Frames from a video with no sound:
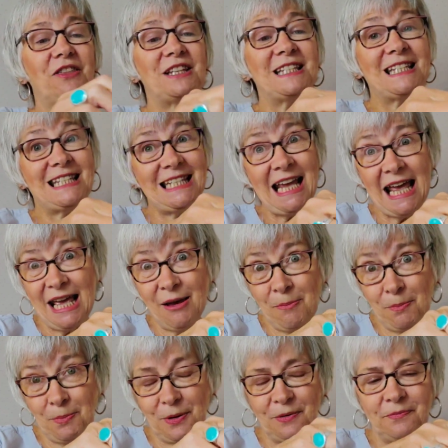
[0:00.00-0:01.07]
The
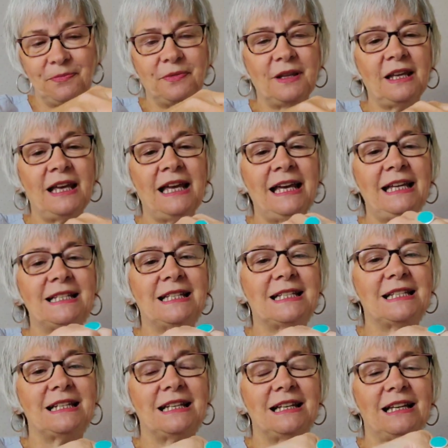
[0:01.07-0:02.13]
zip
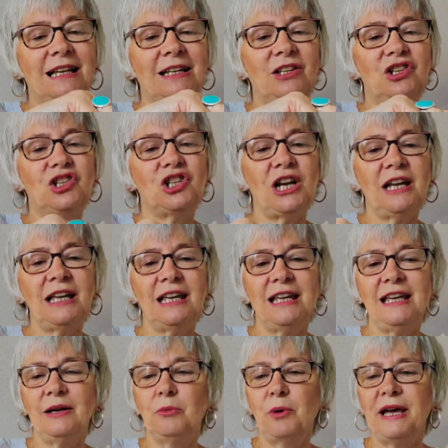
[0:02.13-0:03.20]
is a
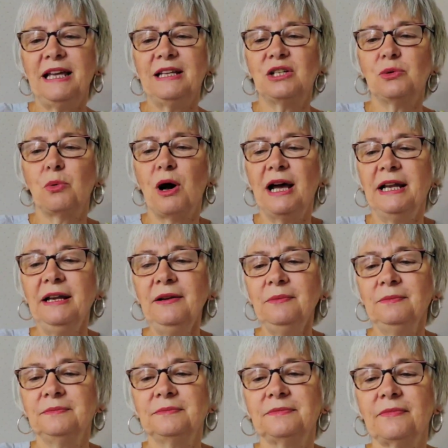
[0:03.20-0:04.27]
chunkier weight one.
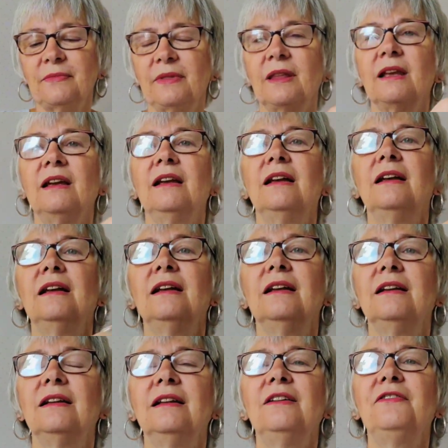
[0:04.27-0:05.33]

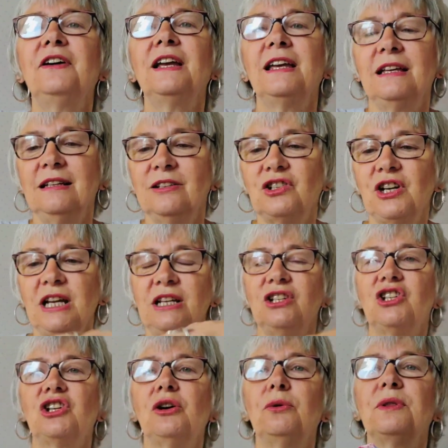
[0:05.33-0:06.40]
If I can try
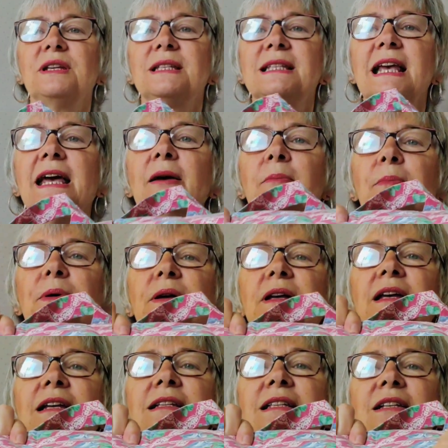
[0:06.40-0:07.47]
and show the zip,
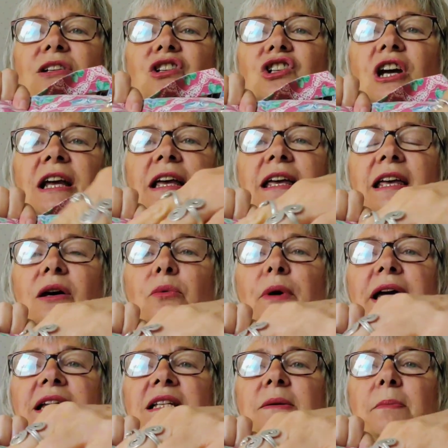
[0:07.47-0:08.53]
it's a chunkier
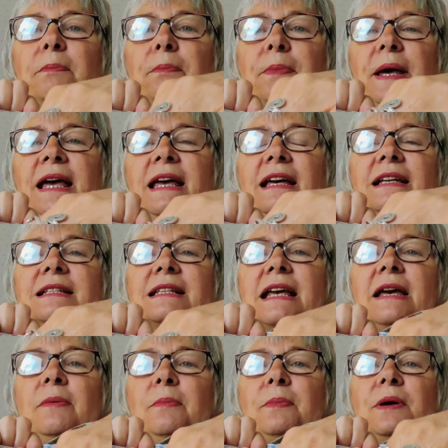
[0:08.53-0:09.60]
weight pink
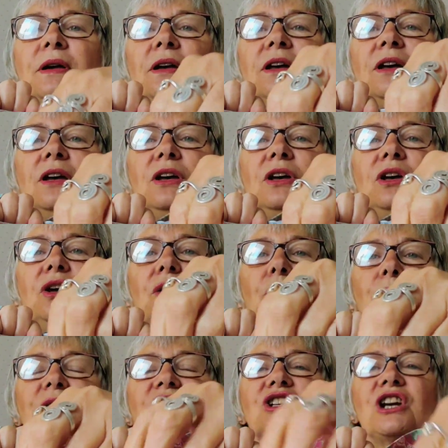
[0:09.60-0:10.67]
zip,
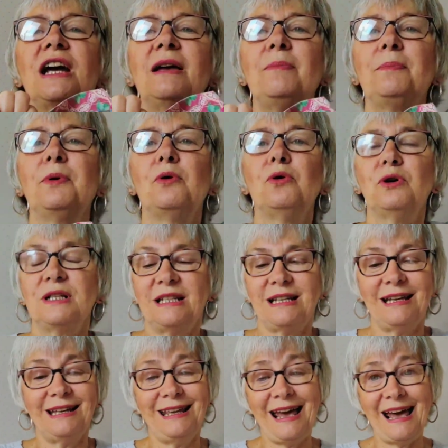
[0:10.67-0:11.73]
which I bought
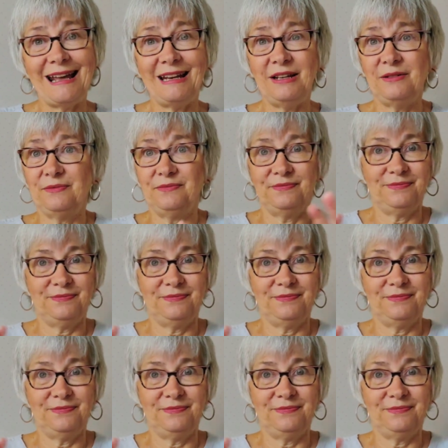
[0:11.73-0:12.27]
again